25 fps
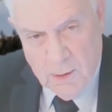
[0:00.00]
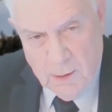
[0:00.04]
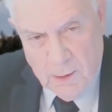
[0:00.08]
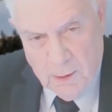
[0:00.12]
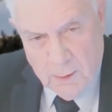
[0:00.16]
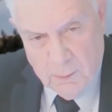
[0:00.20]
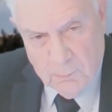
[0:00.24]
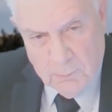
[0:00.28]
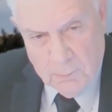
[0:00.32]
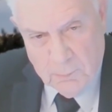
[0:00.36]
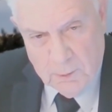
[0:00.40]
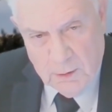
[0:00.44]

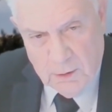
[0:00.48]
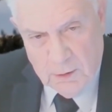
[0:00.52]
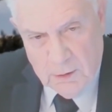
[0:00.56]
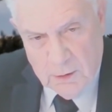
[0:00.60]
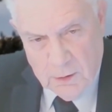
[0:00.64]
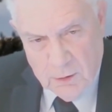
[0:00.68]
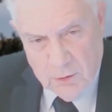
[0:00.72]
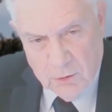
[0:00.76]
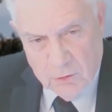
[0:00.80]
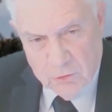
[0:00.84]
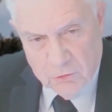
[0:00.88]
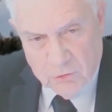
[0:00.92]
and
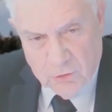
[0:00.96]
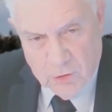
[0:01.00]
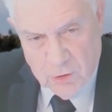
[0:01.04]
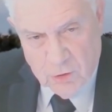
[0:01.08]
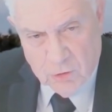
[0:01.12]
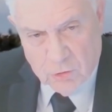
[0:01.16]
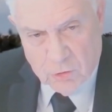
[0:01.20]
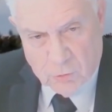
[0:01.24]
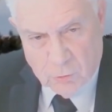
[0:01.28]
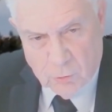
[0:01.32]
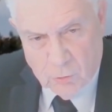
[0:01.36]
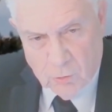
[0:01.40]
be his
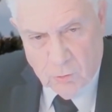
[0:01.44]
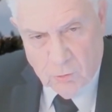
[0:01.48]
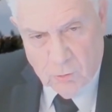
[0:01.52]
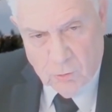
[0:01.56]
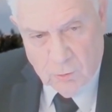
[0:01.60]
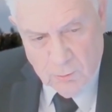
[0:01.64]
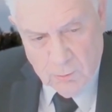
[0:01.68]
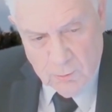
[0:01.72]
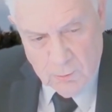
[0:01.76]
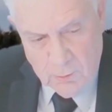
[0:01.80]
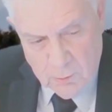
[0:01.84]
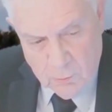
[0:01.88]

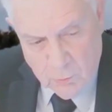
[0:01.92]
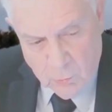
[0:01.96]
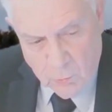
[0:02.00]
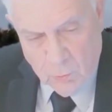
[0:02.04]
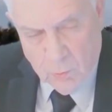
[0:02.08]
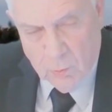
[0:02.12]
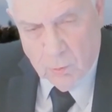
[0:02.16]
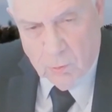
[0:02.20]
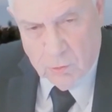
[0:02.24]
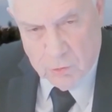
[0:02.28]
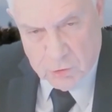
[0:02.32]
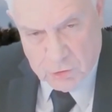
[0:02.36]
Israel
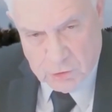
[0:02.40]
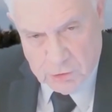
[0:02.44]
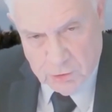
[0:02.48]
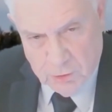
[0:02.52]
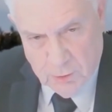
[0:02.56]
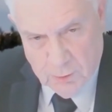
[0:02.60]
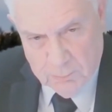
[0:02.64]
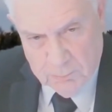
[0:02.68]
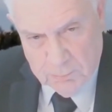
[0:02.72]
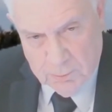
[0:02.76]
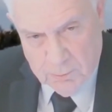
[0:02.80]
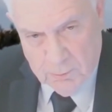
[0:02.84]

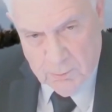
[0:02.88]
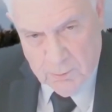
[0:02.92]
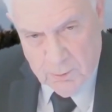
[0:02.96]
rulership.